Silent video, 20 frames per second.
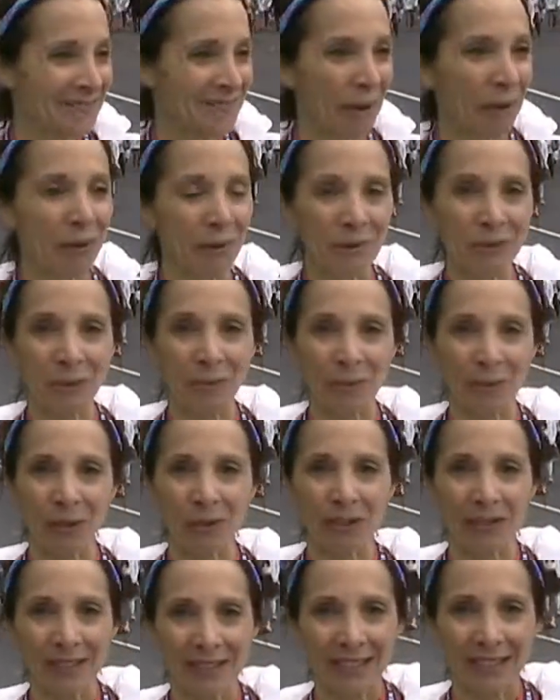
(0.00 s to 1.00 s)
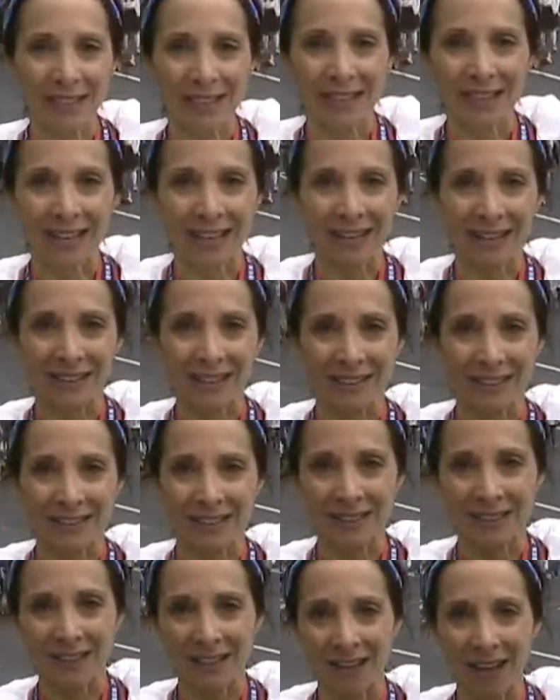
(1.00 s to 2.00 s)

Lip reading: Did you recognize Rosslyn when you were coming up?